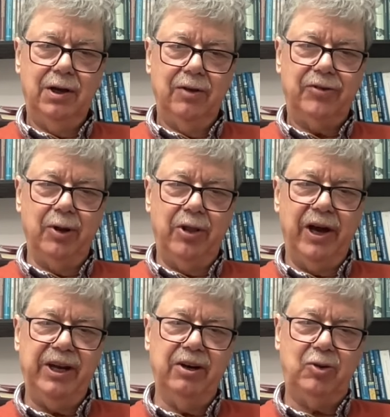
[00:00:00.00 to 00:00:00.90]
So the
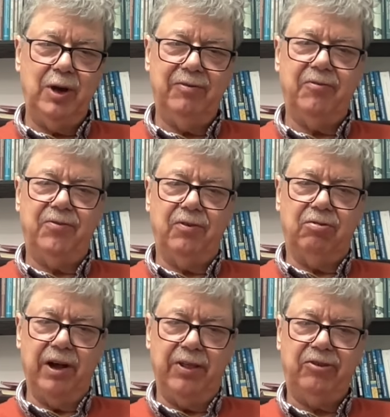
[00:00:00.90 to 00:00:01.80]
idea is you have a
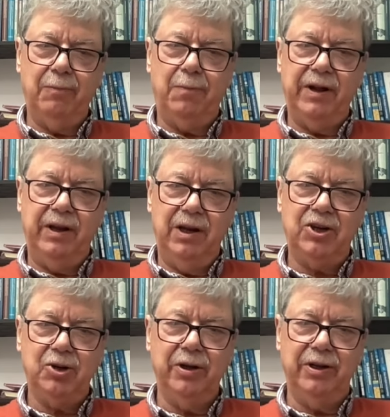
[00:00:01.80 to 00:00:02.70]
rather simple
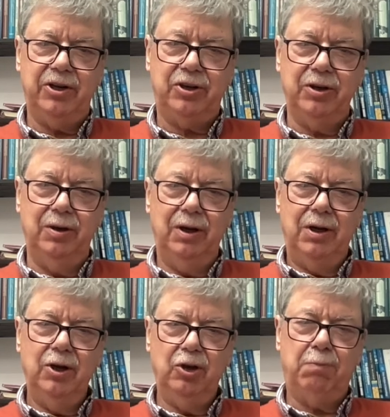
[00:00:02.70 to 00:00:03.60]
initial condition
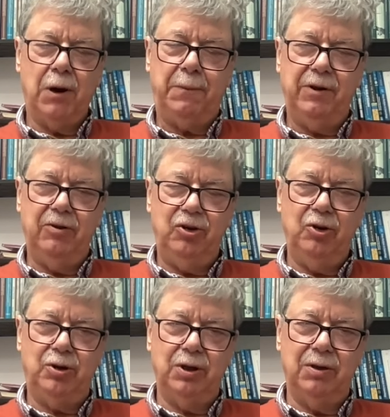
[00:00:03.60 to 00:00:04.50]
whose properties
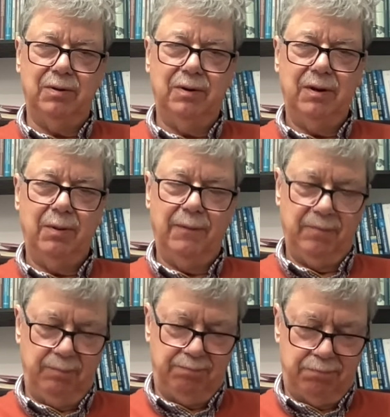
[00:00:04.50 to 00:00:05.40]
you can
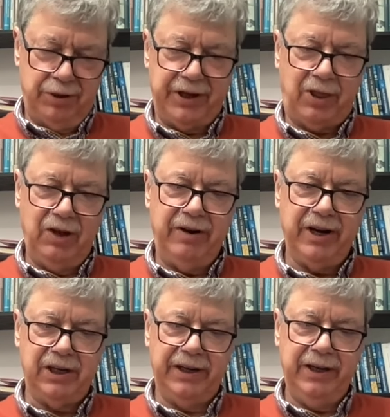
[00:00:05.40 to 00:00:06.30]
predict
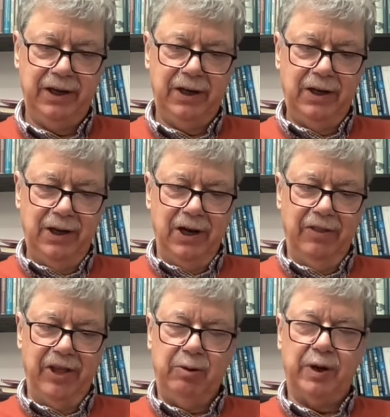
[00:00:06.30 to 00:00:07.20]
theoretically,
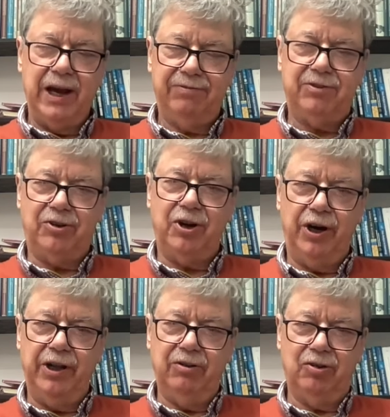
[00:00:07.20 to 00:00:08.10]
and then it would have to
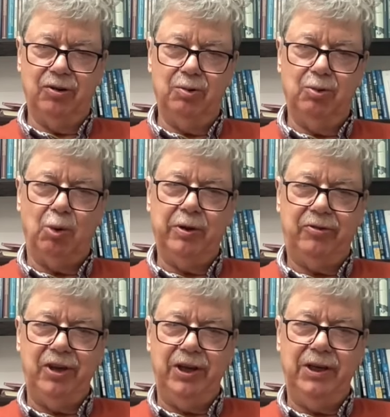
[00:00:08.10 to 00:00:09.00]
turn into what we
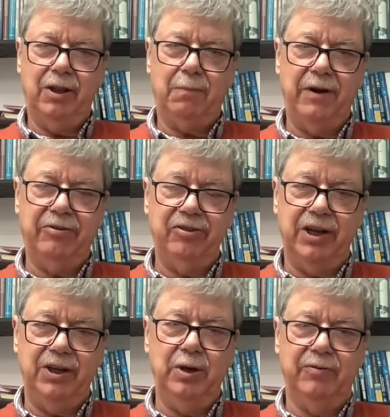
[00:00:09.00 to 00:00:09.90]
see in the present
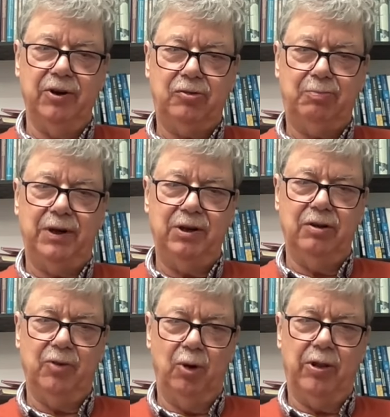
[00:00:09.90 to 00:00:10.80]
day universe
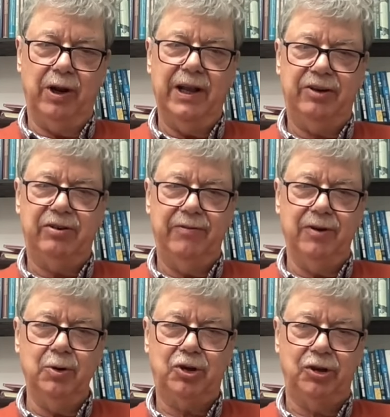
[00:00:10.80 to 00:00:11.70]
because of all the later
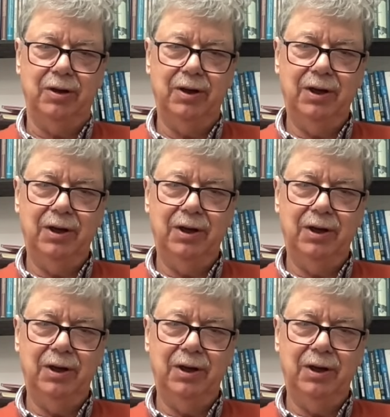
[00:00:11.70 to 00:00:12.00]
evolution.